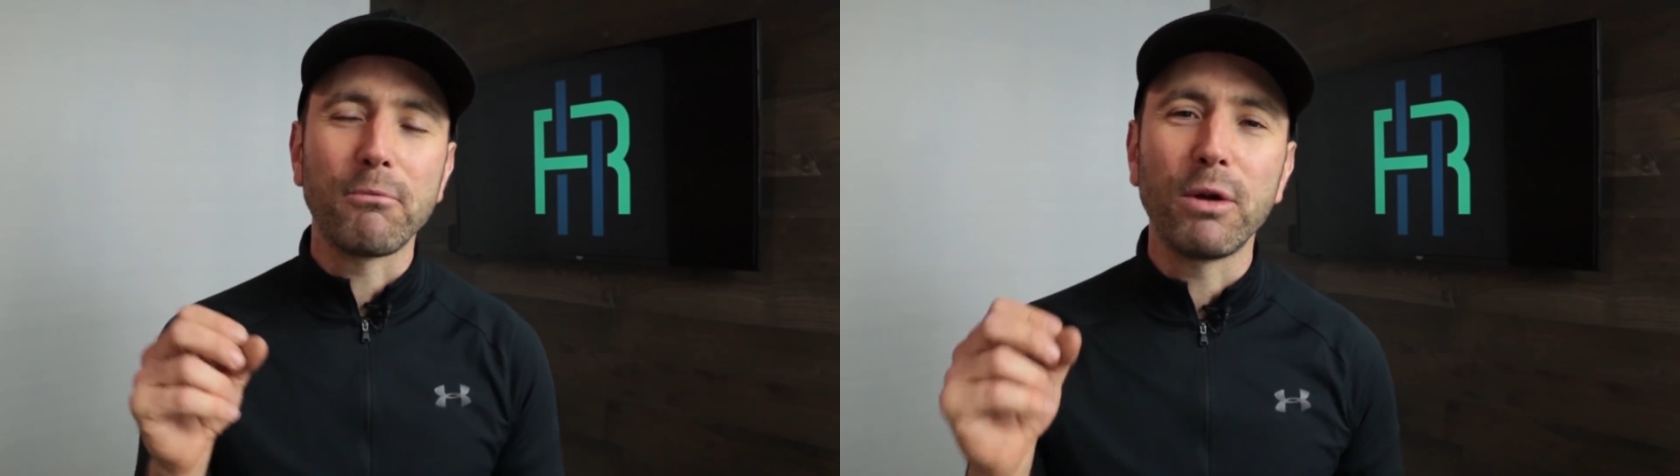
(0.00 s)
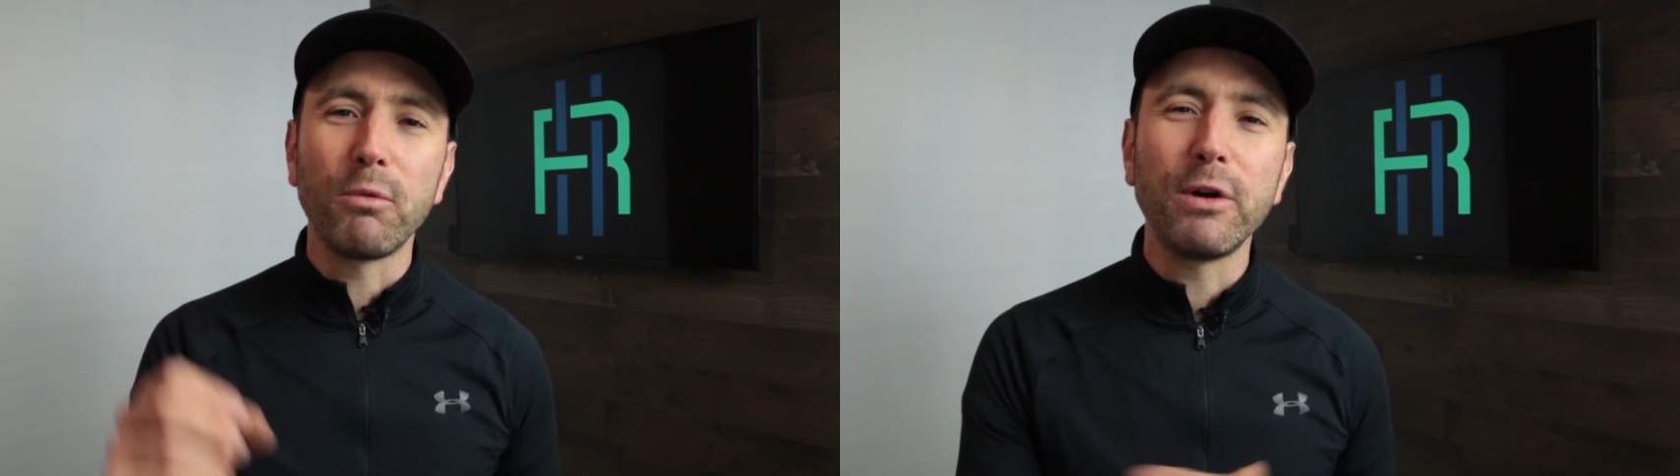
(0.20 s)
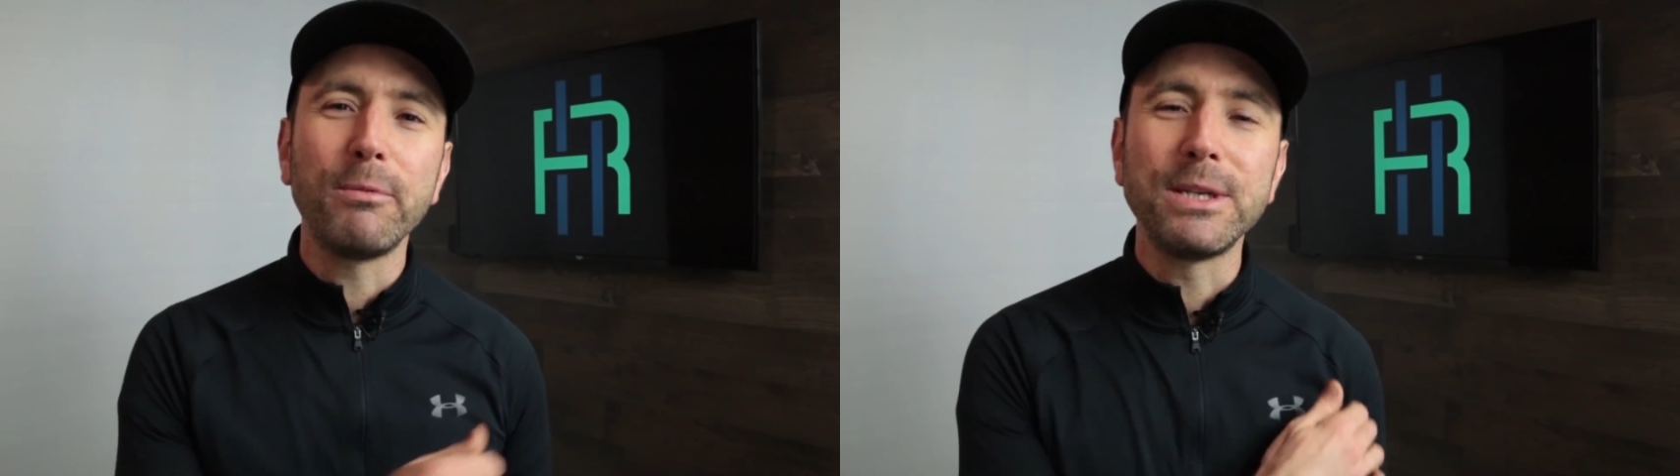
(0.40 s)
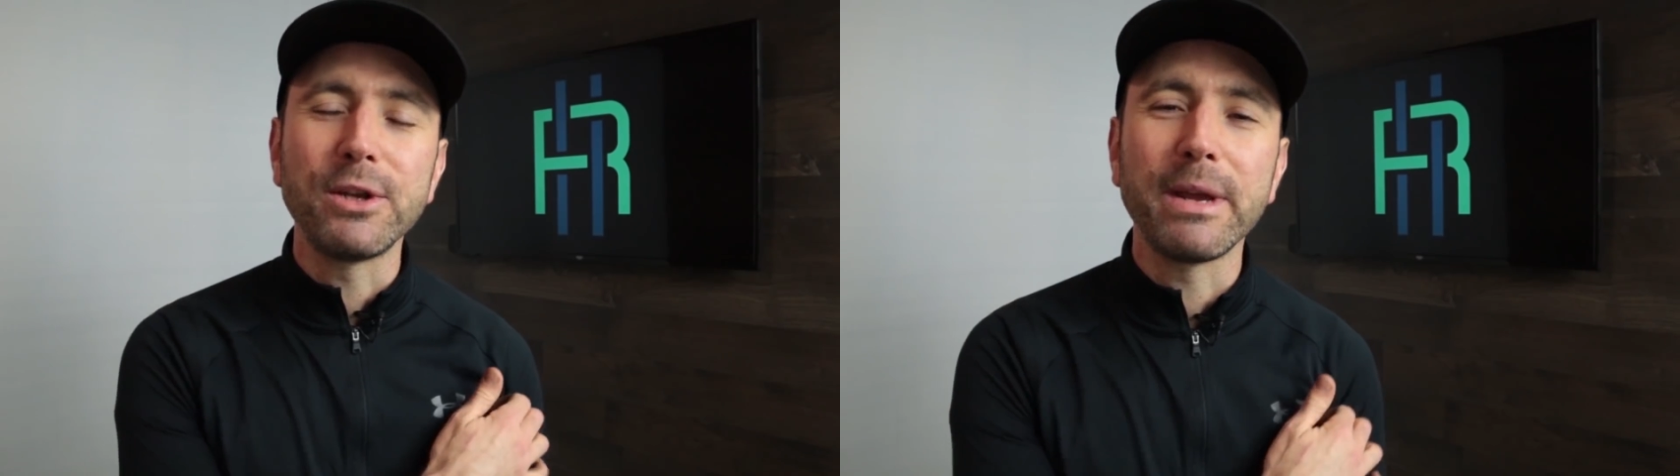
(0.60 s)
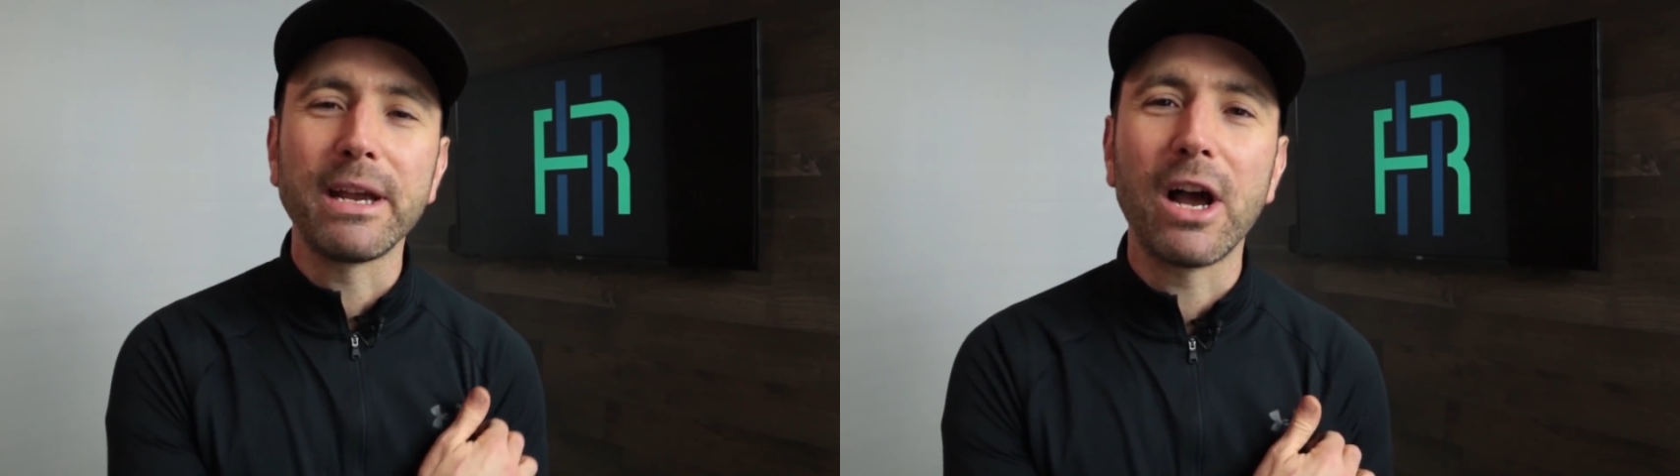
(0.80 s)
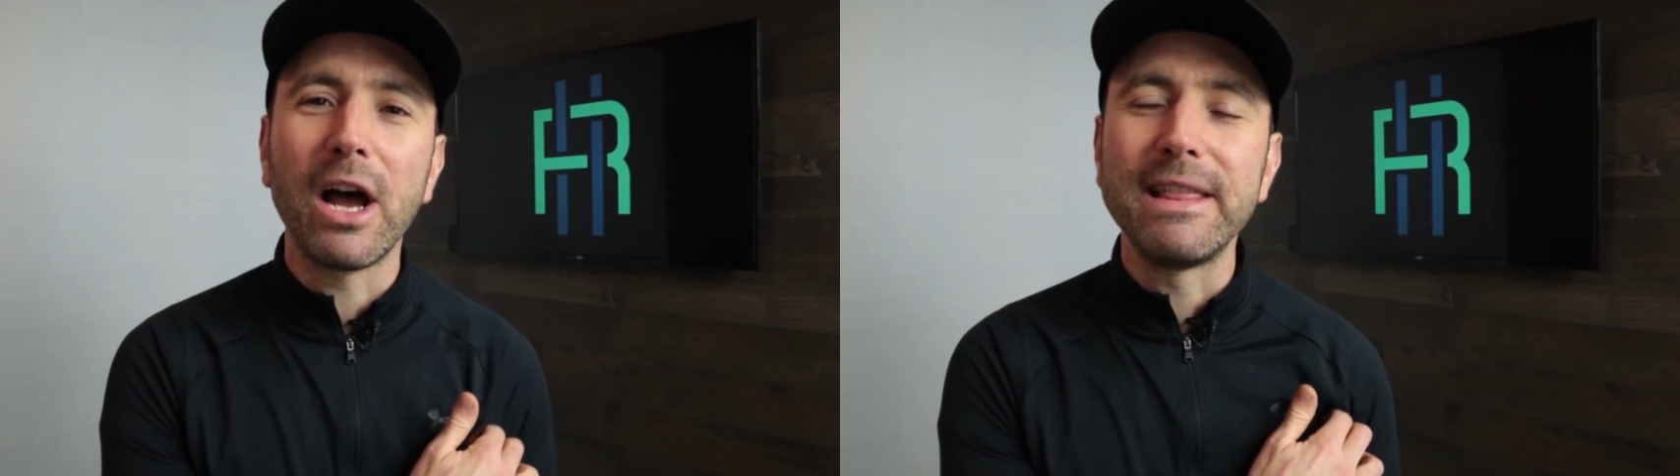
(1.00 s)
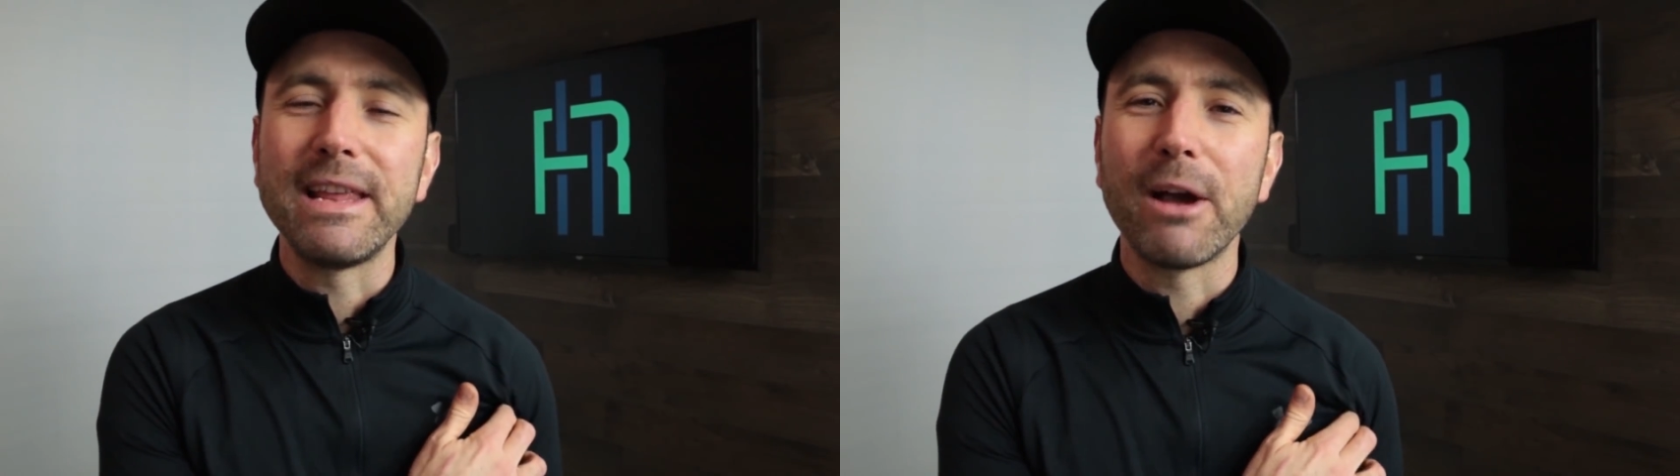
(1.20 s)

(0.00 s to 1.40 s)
and what we'll be doing in